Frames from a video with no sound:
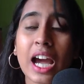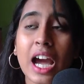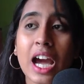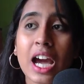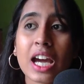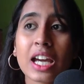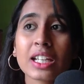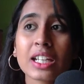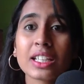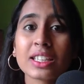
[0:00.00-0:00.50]

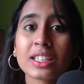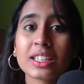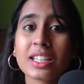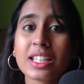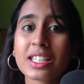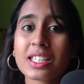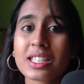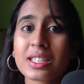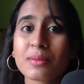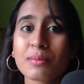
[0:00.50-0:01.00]
are
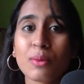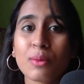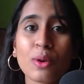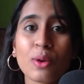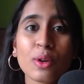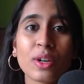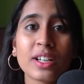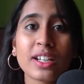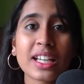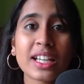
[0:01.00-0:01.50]
this
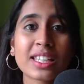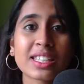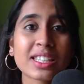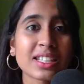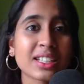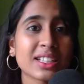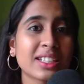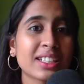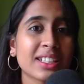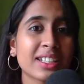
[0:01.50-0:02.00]
more
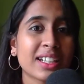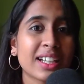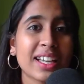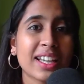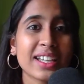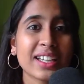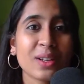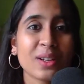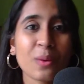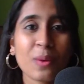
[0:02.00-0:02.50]
dessert
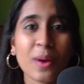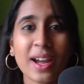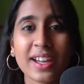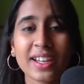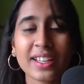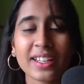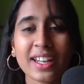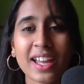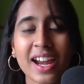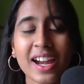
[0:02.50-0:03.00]
like
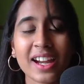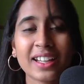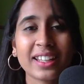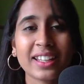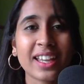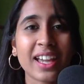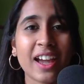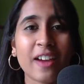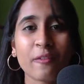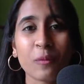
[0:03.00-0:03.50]
wine and
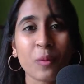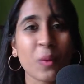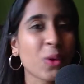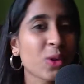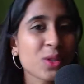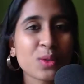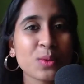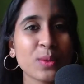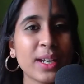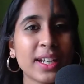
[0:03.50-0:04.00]
they have
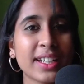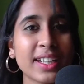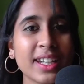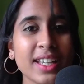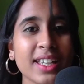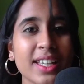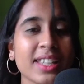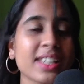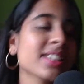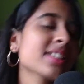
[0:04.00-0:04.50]
more
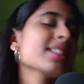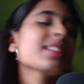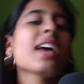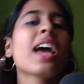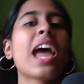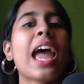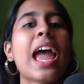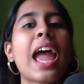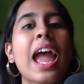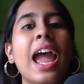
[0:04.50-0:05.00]
sweetness,
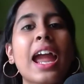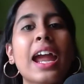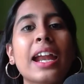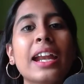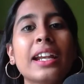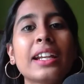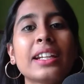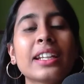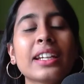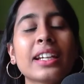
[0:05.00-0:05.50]

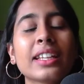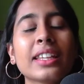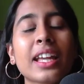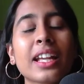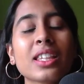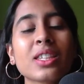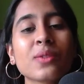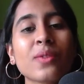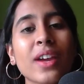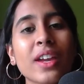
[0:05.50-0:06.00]
and
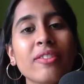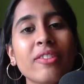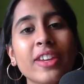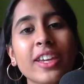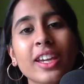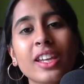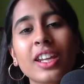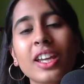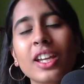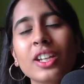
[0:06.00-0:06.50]
that's why we
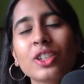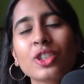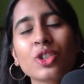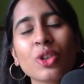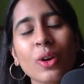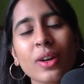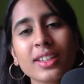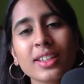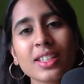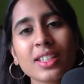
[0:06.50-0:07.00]
can
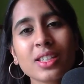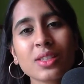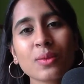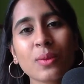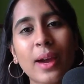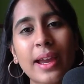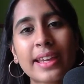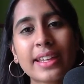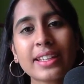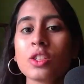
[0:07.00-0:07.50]
enjoy this
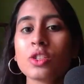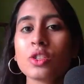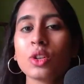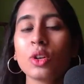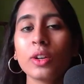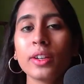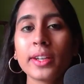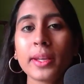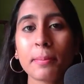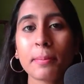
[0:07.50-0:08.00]
wine.
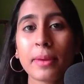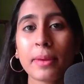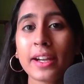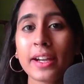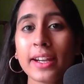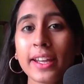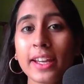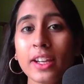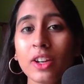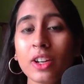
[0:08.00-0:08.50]
So
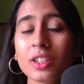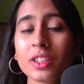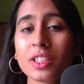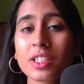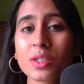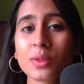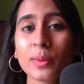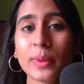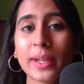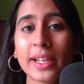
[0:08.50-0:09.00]
depending on
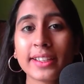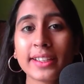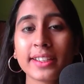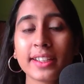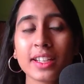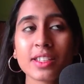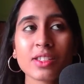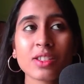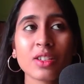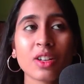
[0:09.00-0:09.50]
the
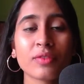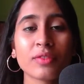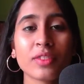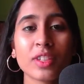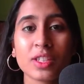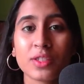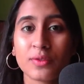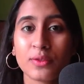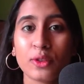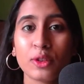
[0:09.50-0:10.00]
sweetness of
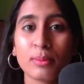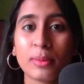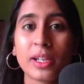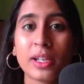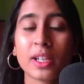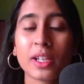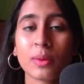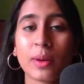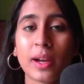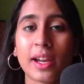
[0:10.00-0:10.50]
this
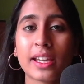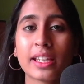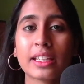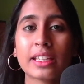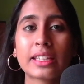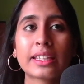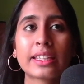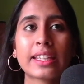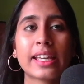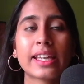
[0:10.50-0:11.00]
Furmint
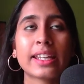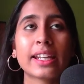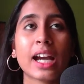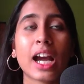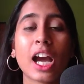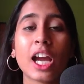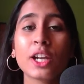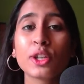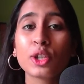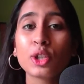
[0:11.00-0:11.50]
wine, there
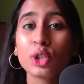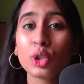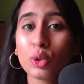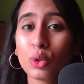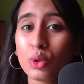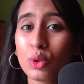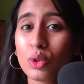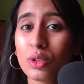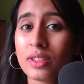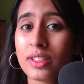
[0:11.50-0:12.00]
are
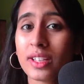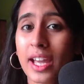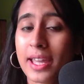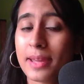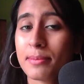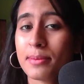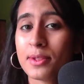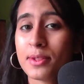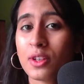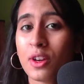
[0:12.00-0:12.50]
two
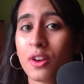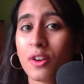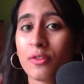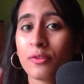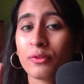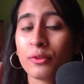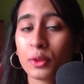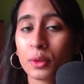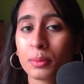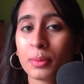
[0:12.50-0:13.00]
types of
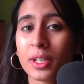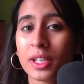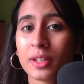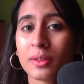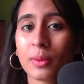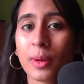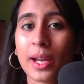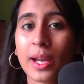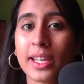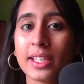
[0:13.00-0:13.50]

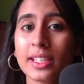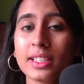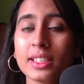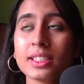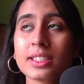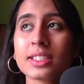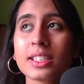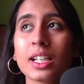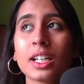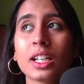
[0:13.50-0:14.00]
Furmint
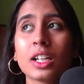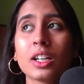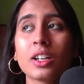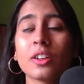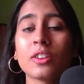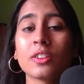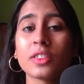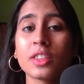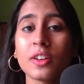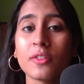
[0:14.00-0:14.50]
wines.
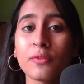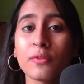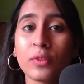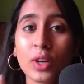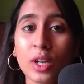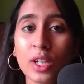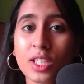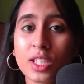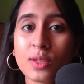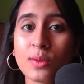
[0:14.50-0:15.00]
The
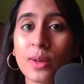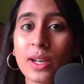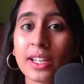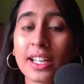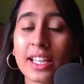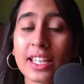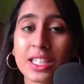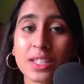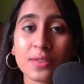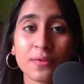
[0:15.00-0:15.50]
first one
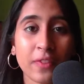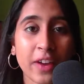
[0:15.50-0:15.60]
is